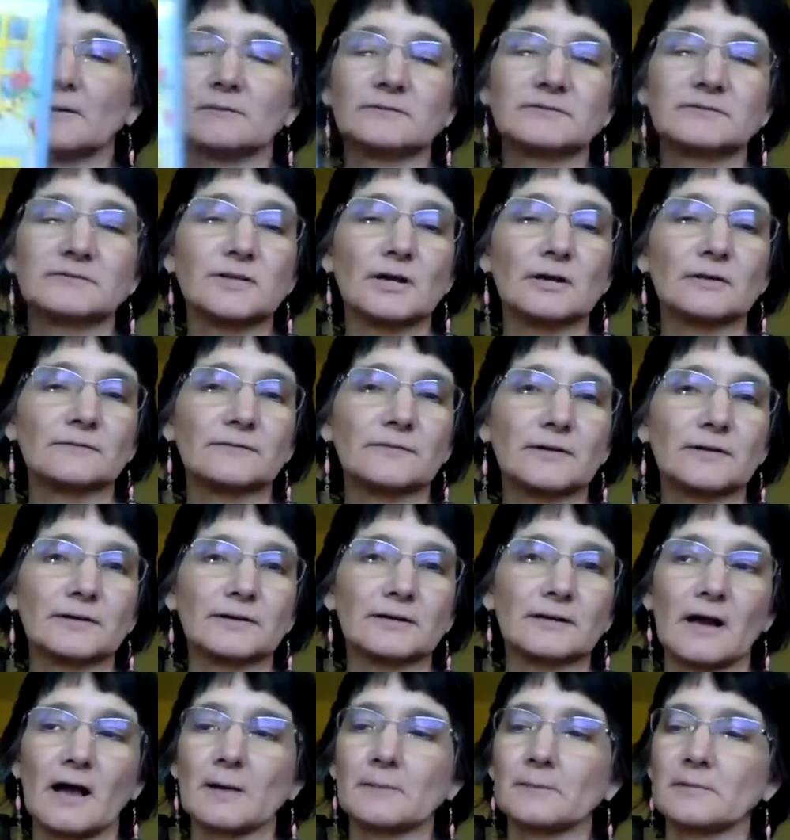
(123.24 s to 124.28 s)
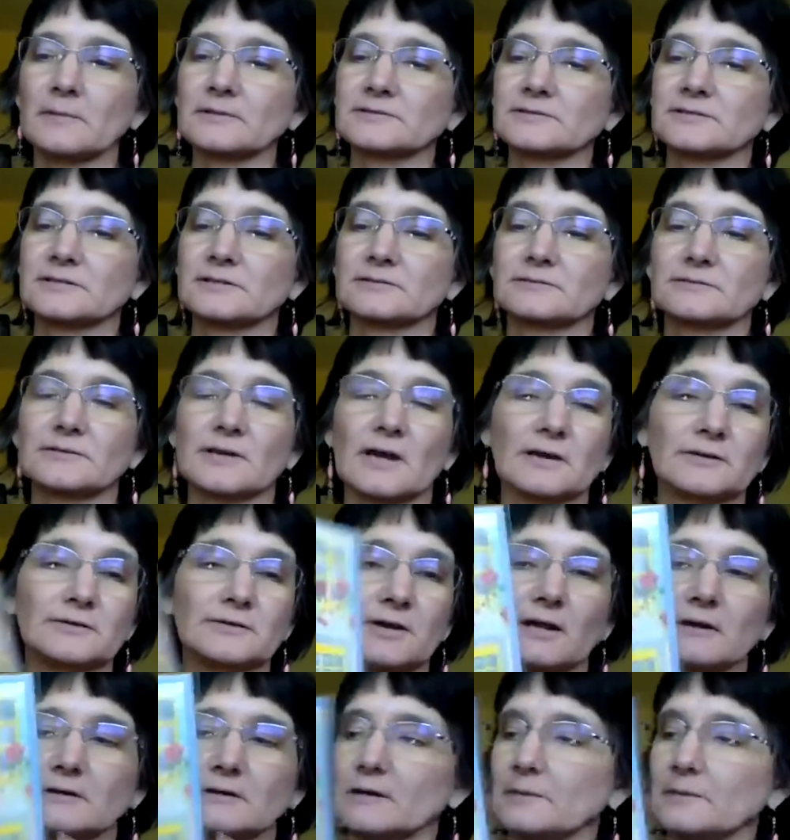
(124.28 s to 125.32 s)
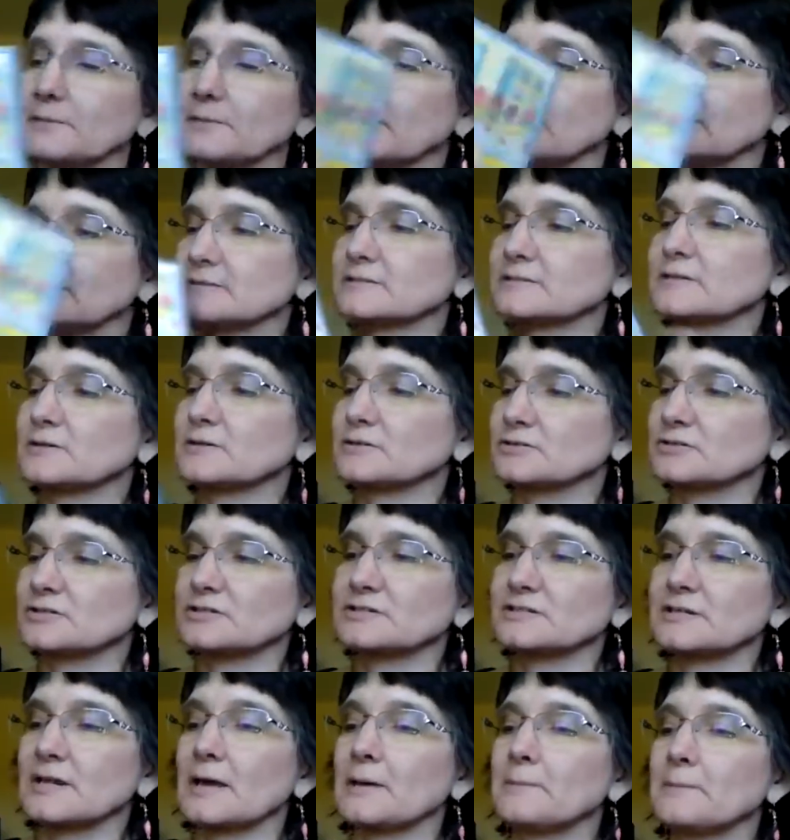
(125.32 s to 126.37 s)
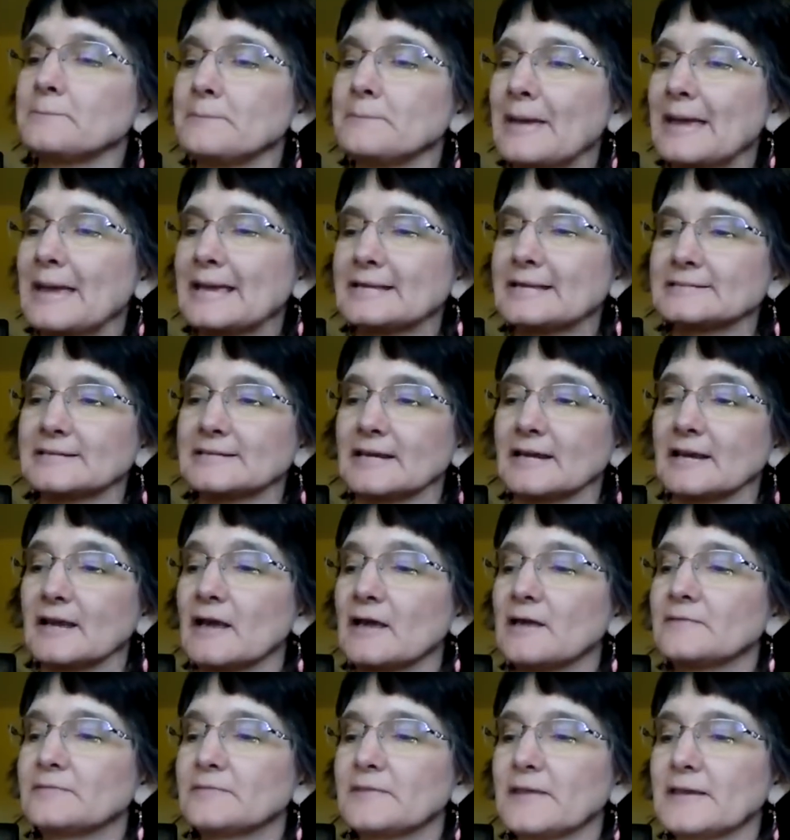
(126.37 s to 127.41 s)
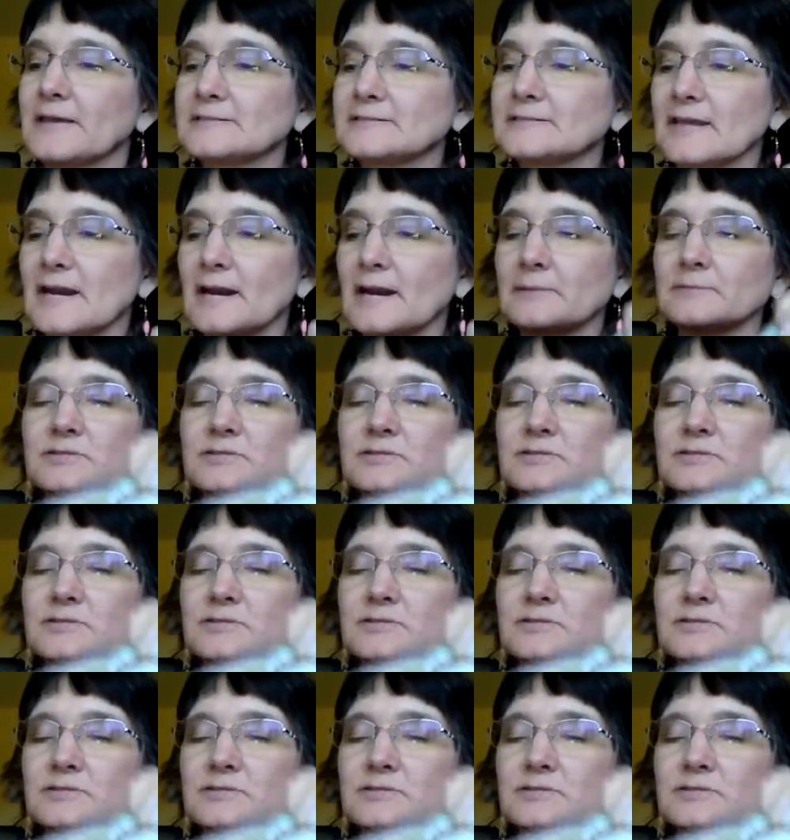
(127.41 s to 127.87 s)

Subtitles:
sold for almost $1 a piece. They're just amazing. These that I'm